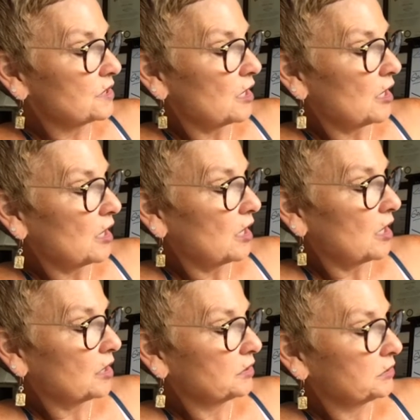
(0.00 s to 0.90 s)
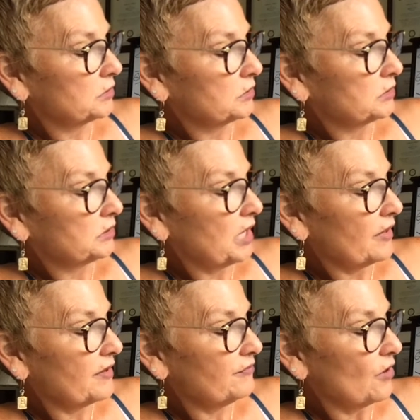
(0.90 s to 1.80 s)
how
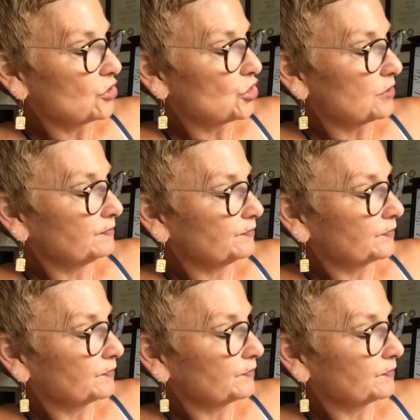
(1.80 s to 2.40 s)
they function.